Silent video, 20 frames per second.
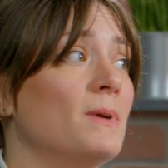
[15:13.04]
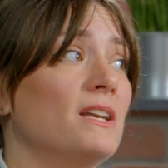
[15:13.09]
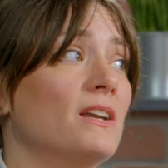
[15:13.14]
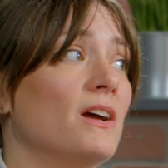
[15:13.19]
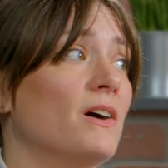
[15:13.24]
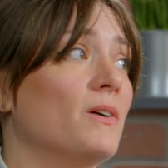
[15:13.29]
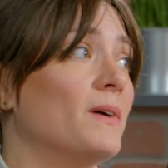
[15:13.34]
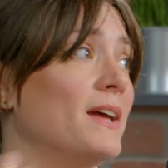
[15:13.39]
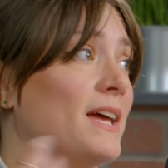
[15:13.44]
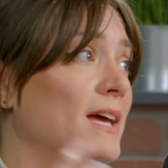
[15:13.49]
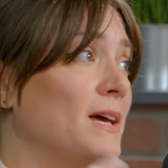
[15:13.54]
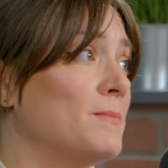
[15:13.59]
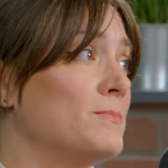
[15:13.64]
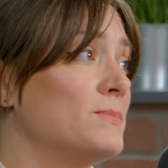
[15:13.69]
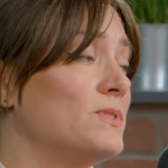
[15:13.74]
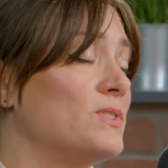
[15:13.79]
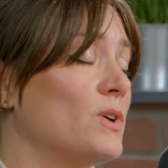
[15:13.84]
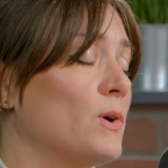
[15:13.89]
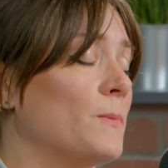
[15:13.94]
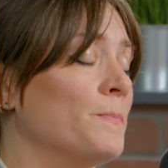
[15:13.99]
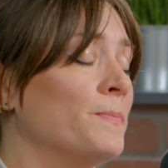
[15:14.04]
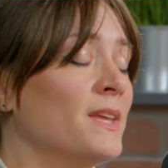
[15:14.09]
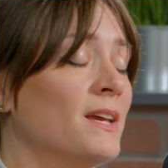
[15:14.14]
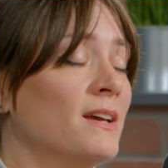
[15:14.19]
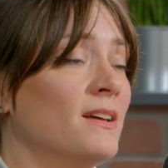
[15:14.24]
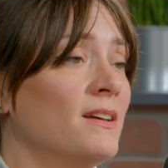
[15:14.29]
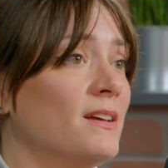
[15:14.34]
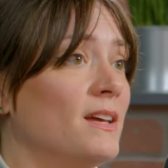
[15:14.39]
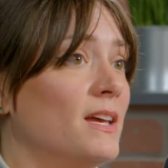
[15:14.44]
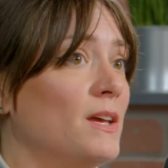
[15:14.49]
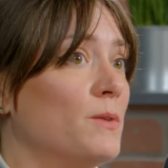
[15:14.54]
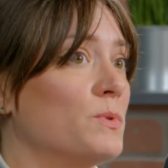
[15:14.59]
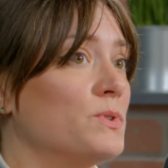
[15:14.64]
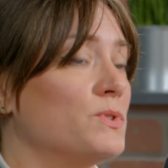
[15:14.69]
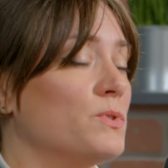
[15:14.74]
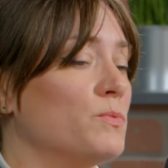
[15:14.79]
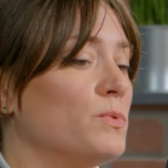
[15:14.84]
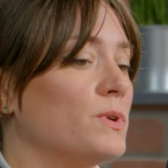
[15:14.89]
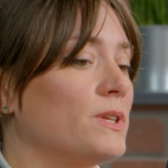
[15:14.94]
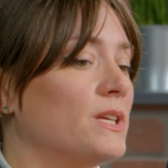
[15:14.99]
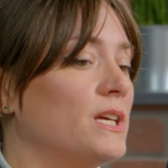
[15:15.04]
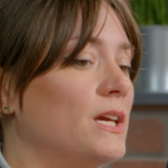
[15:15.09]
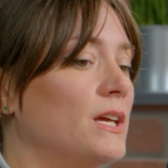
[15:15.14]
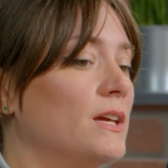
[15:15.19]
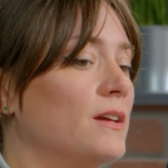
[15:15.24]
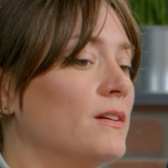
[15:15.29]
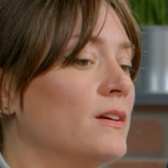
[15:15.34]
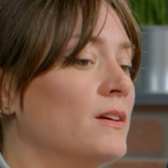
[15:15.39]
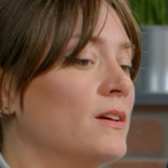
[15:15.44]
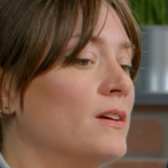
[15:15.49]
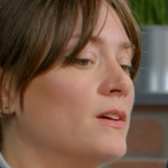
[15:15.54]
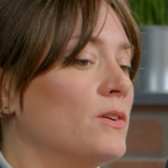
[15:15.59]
We know him. So it was a really